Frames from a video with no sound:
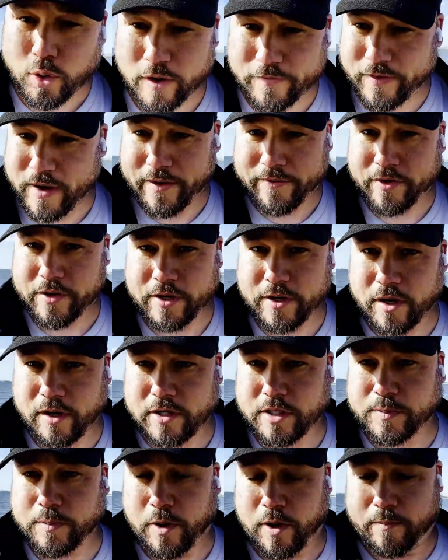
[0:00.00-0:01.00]
to
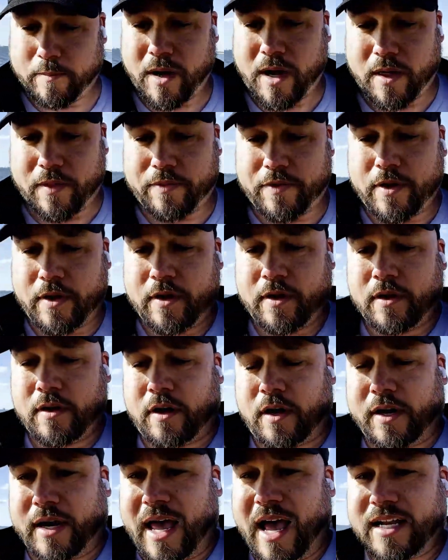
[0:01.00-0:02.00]
$500 per month
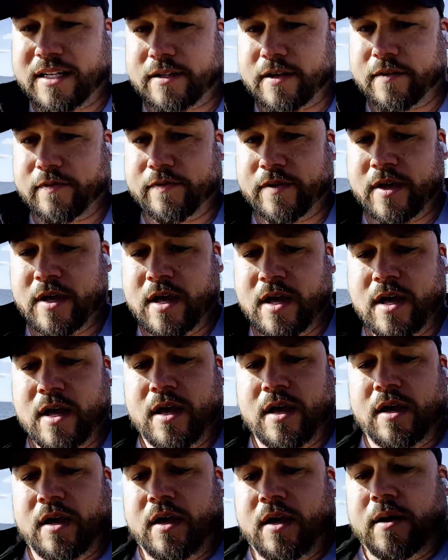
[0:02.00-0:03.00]
on active.
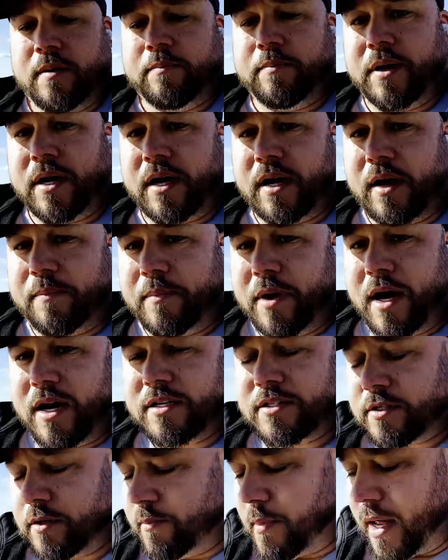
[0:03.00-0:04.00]
But
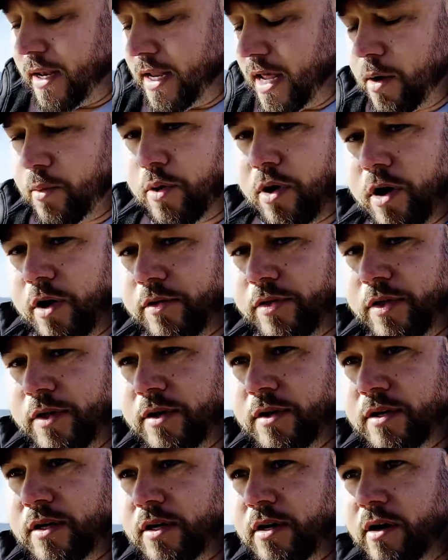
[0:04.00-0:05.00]
my net worth,
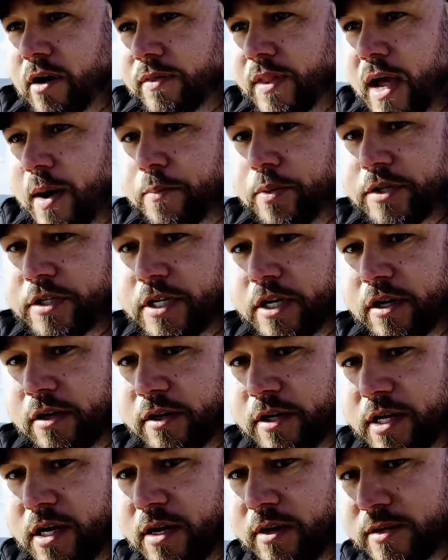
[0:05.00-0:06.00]
you know, on that particular
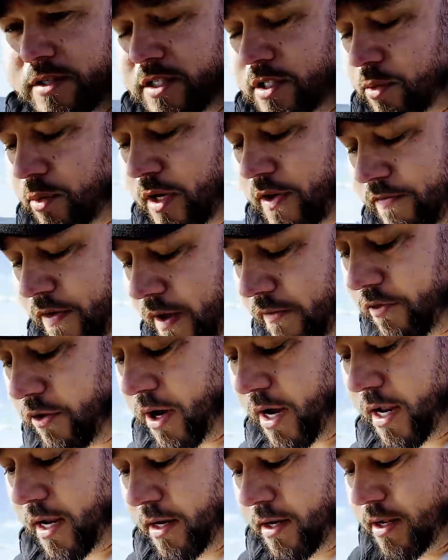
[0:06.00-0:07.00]
deal is
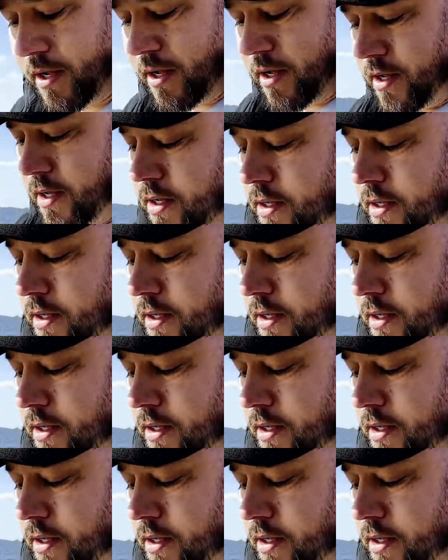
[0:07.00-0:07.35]
$25,000.